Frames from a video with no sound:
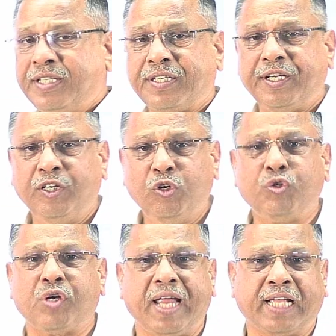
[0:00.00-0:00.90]

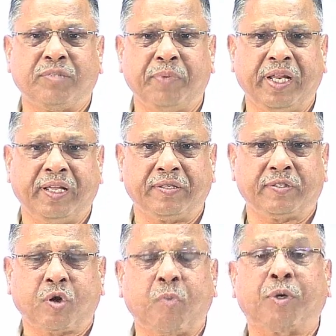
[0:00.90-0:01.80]
individual experience
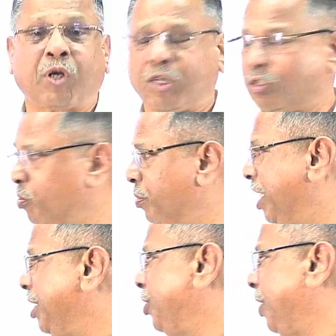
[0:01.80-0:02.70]
of classroom
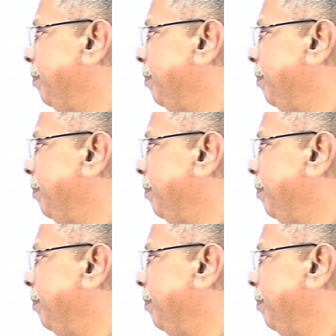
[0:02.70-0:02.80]
teaching.